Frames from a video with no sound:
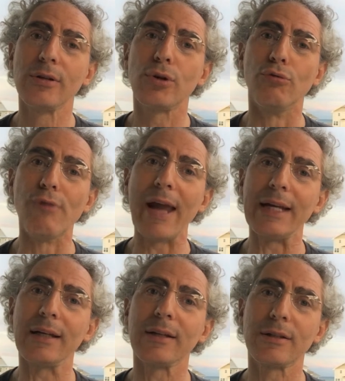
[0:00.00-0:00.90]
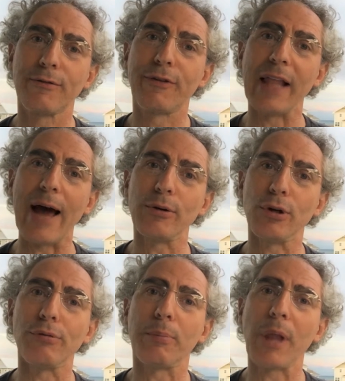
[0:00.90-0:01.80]
to write, to fill out
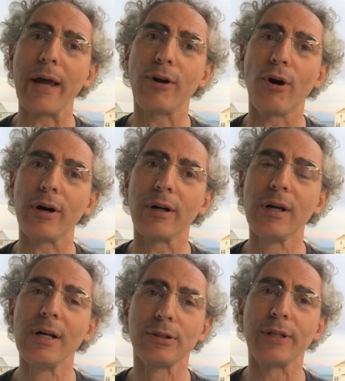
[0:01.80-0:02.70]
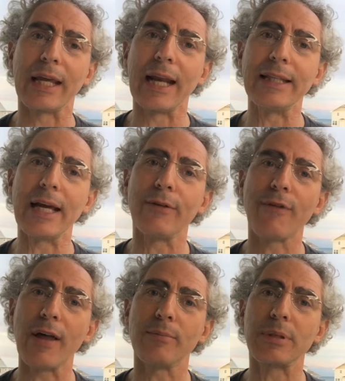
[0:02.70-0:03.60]
your reply card so they can
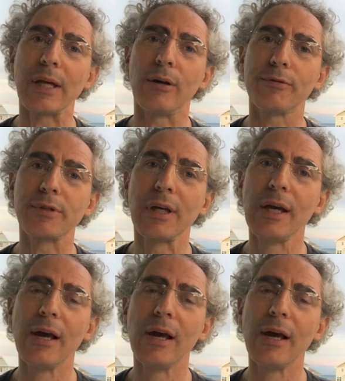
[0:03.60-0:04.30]
identify themselves